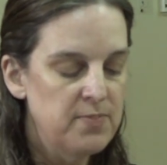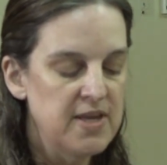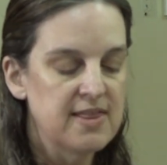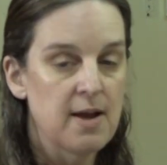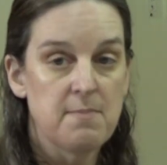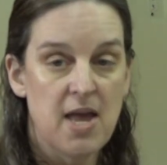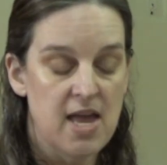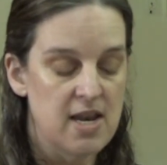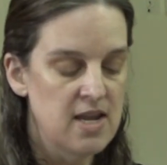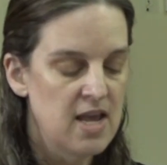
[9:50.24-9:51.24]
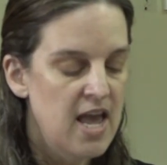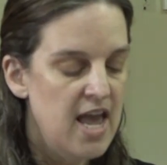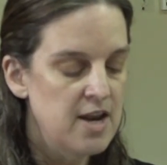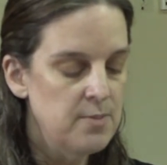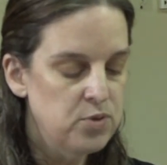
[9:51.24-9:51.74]
beat their men,
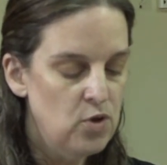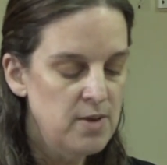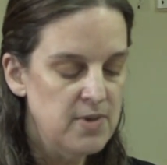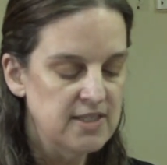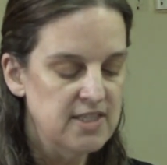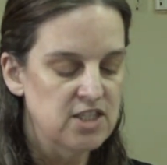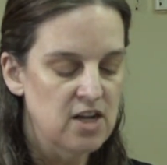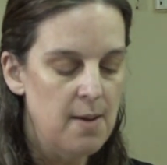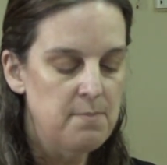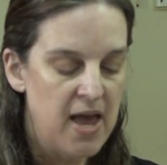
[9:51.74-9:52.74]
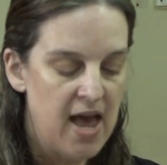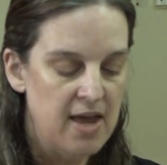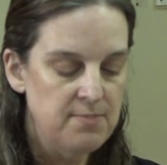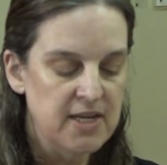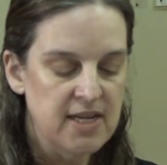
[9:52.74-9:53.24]
and employment is not
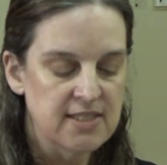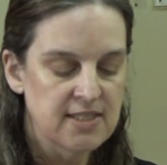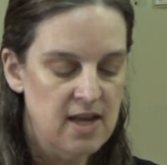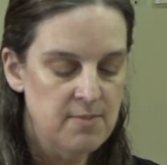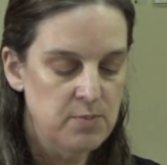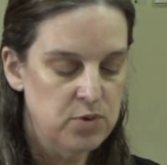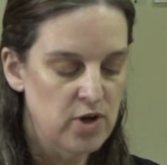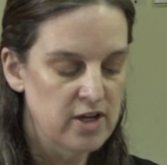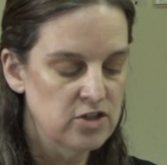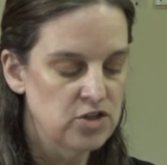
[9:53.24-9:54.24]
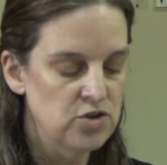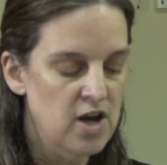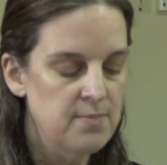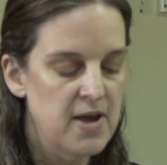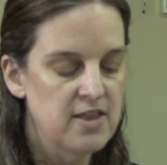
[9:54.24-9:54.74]
bad because some employers do
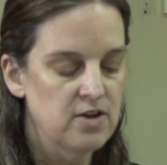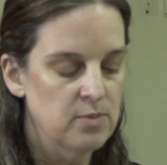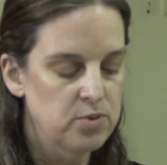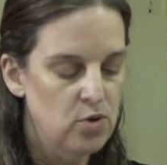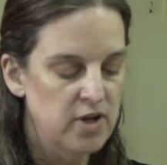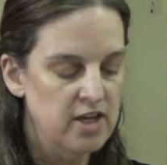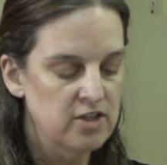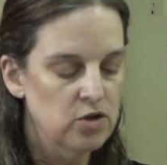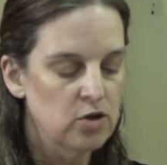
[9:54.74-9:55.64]
not pay their employees